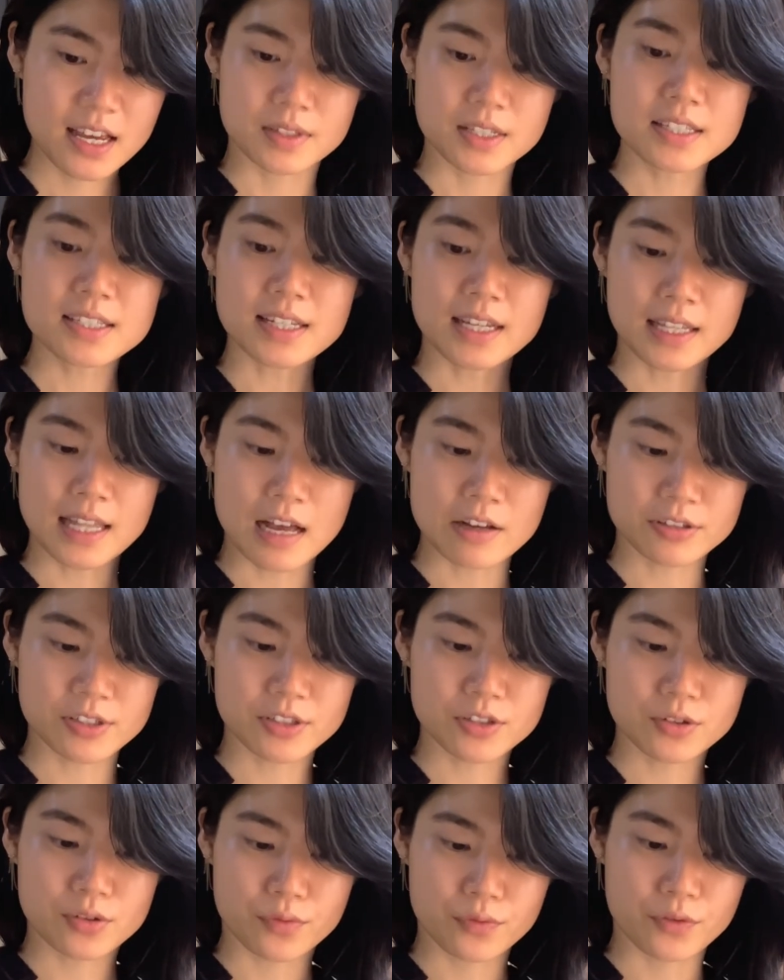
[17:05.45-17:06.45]
This allows
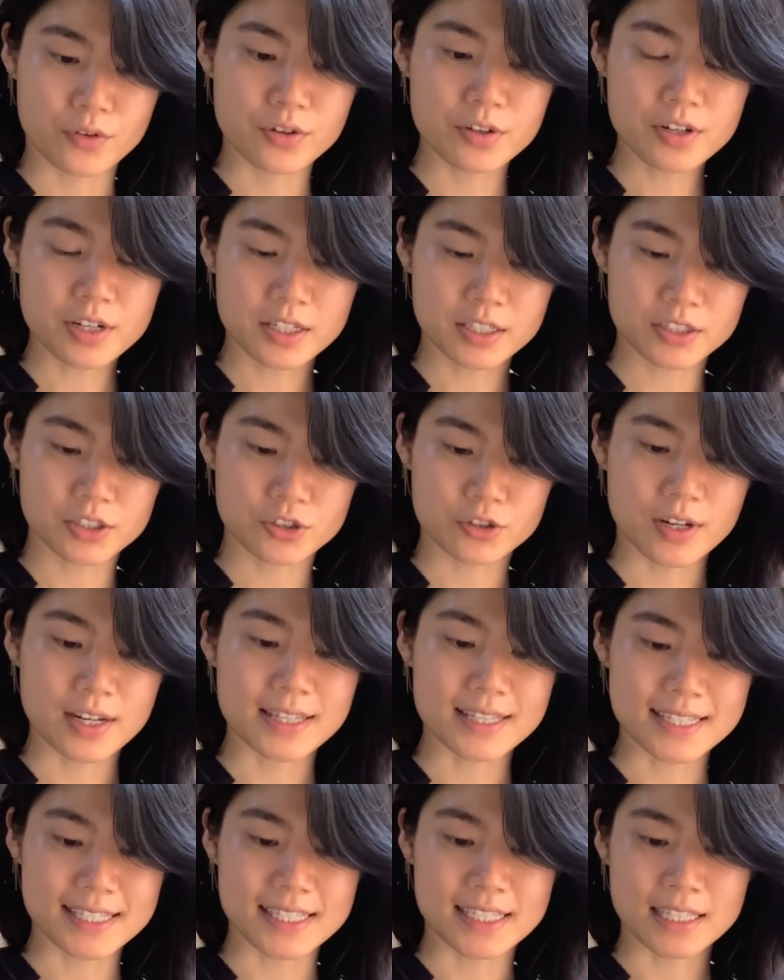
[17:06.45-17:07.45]
us to further illustrate
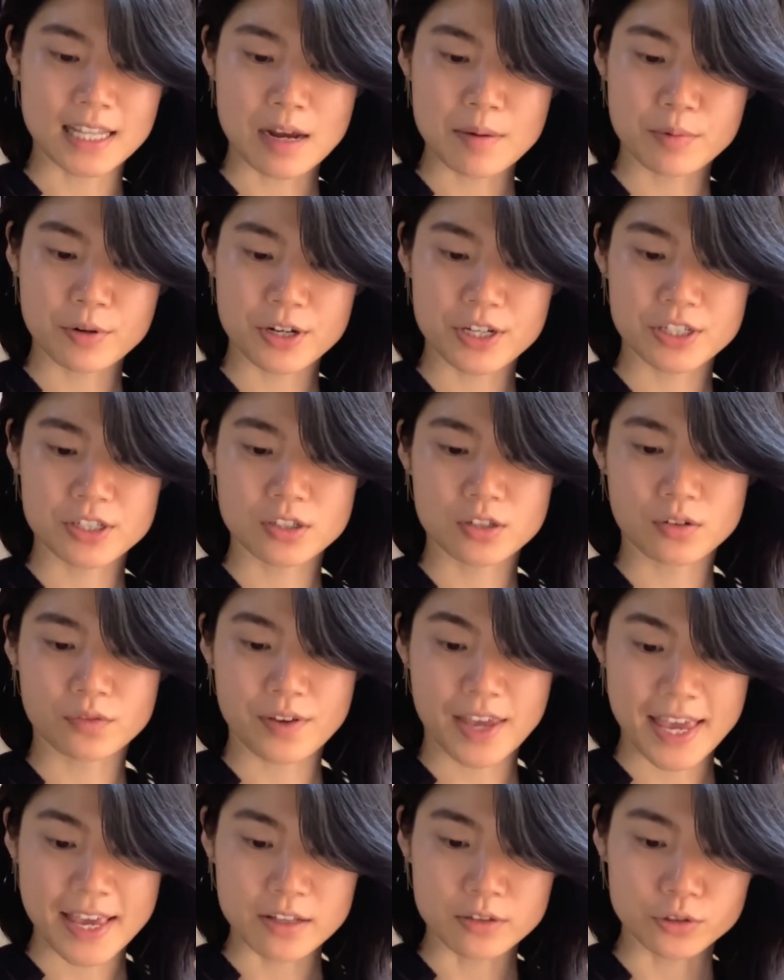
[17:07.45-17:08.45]
this elaboration of
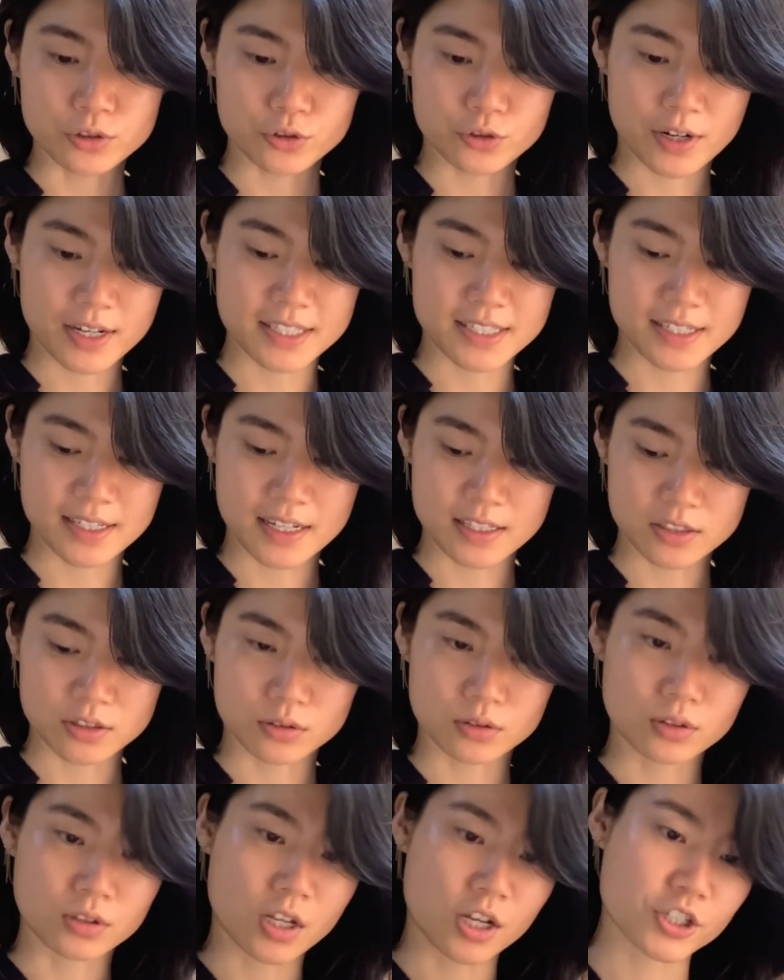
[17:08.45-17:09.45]
Hegel's
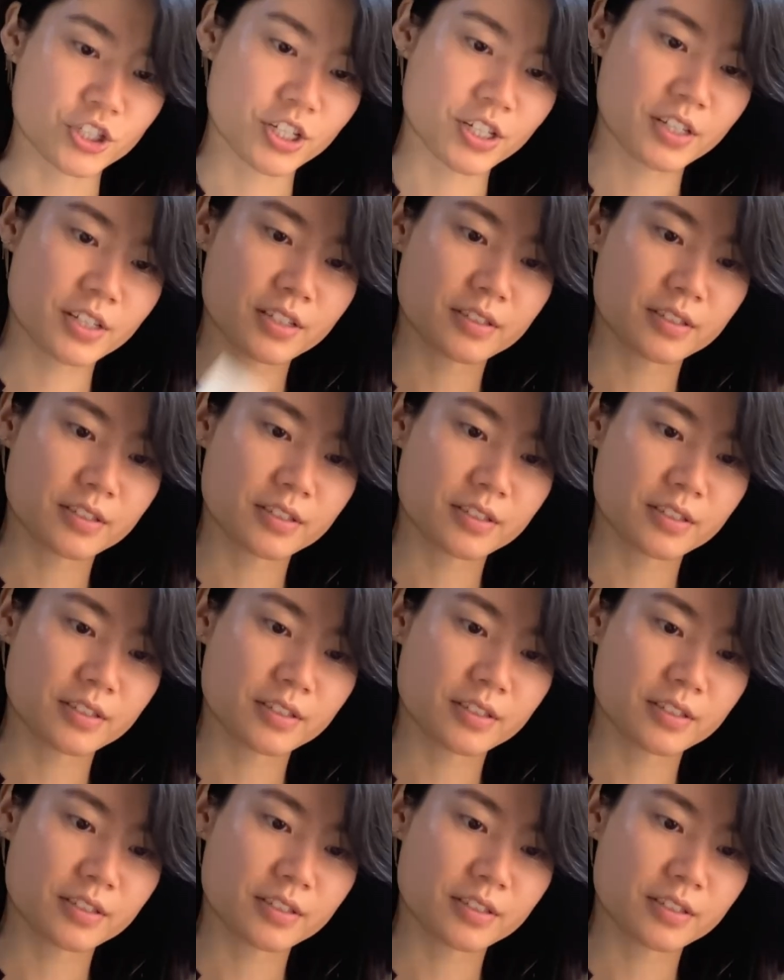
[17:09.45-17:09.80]
transcendental logic.